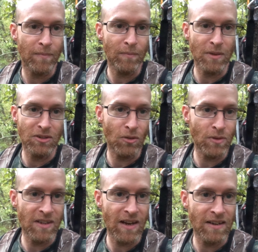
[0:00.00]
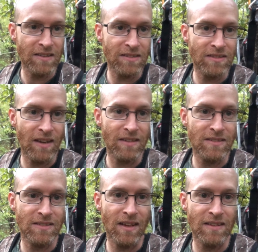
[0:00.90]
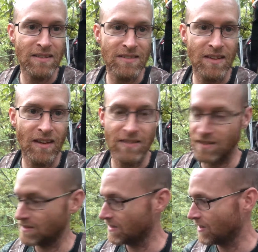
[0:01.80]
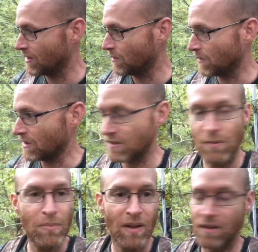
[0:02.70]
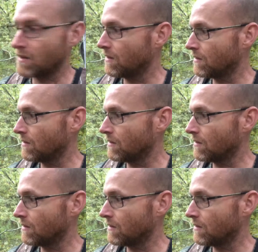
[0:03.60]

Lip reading: but don't get out of the stand, stay in the stand, because a buck